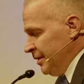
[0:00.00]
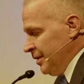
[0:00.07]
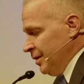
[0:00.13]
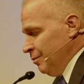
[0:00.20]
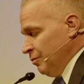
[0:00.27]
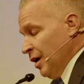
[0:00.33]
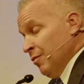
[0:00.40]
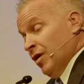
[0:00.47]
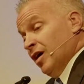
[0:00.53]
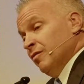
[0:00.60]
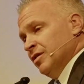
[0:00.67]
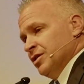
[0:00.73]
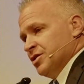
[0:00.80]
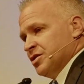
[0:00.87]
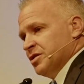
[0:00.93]
My mom
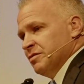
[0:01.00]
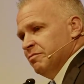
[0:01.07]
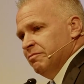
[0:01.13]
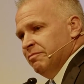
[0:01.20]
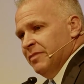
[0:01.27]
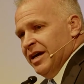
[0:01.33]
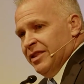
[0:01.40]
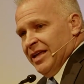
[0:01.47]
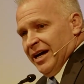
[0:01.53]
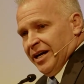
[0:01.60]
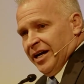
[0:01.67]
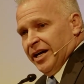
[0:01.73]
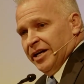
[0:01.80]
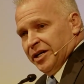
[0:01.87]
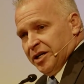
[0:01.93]
has made that
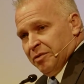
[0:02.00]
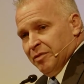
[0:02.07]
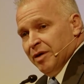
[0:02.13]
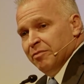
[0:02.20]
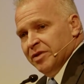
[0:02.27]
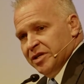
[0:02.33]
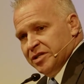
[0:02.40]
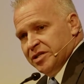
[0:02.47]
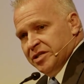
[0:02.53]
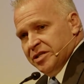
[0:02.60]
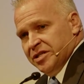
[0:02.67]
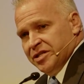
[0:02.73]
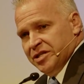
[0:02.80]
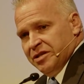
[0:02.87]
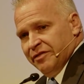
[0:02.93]
kind of commitment to
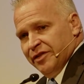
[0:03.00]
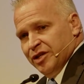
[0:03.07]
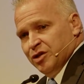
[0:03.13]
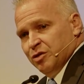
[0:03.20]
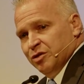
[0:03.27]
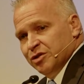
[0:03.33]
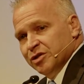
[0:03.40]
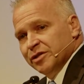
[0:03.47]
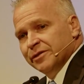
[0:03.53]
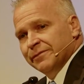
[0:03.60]
these individuals.